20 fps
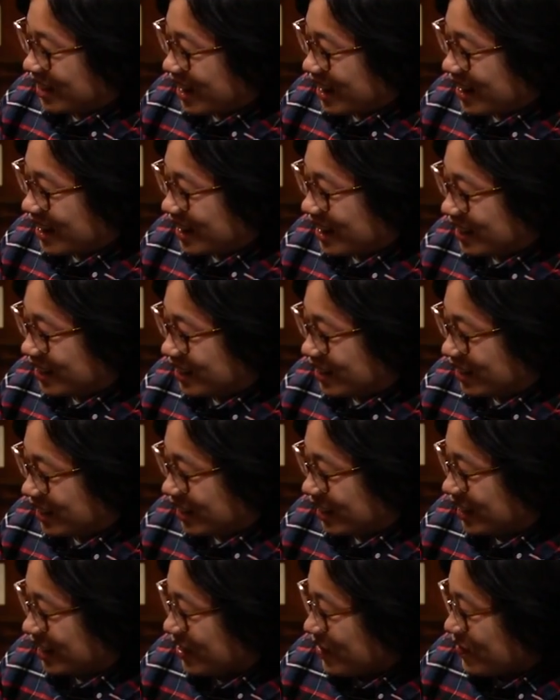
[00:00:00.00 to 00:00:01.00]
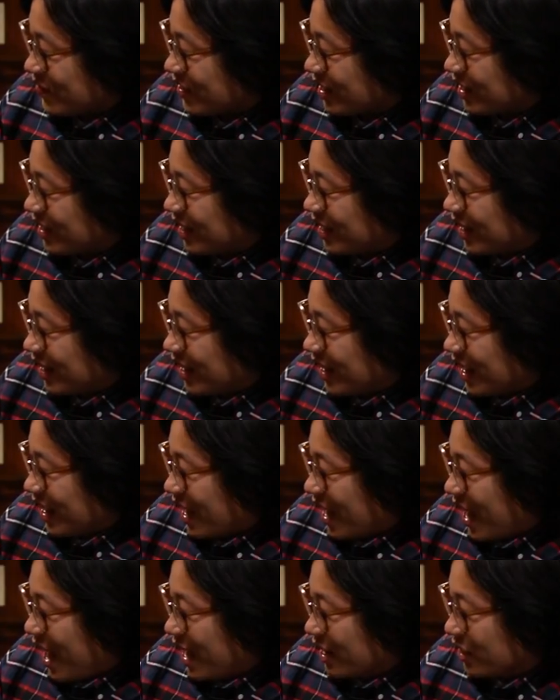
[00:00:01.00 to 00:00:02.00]
Not Hot Dog,
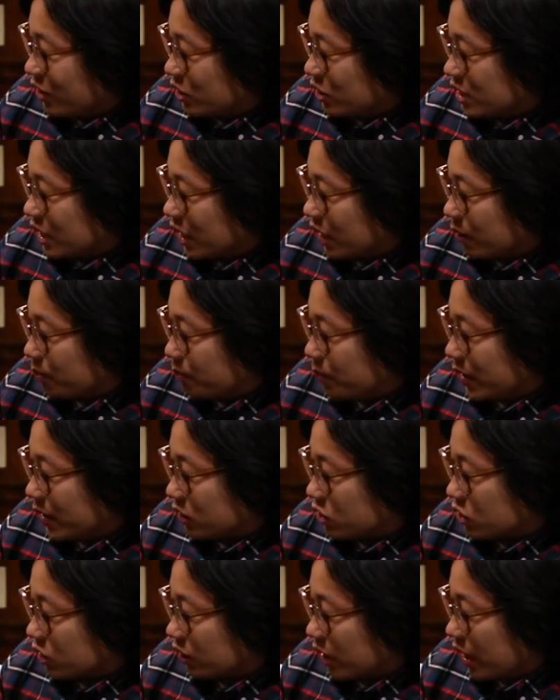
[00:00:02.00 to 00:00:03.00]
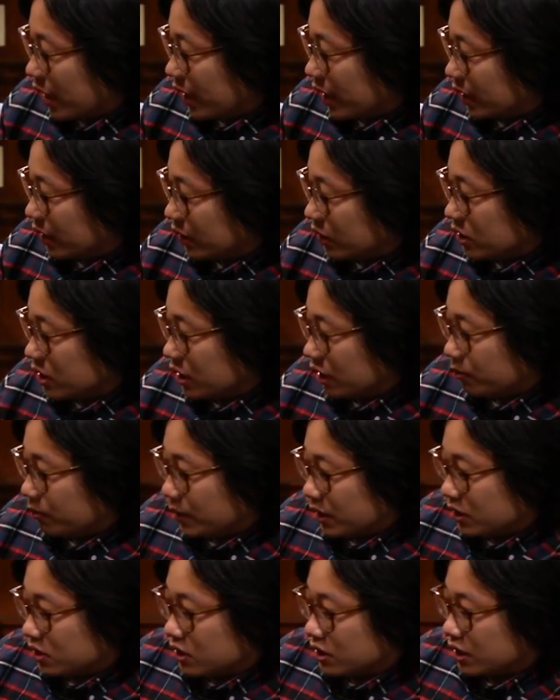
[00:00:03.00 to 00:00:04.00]
and you take a picture, right? You take a
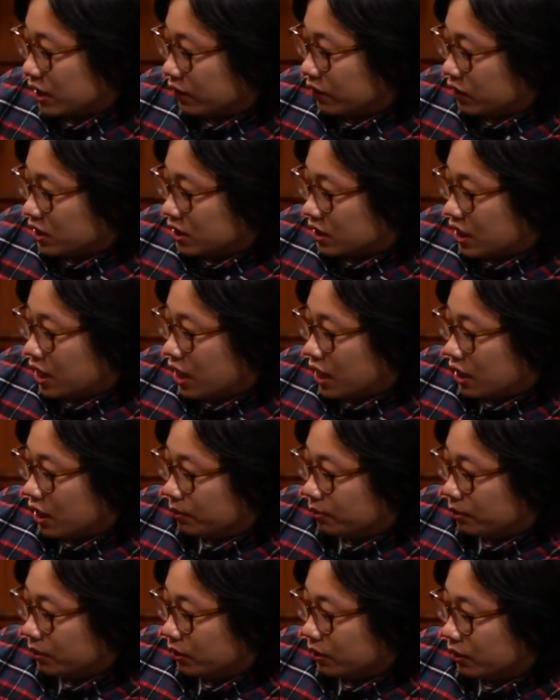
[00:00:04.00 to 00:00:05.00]
picture, say of this cup,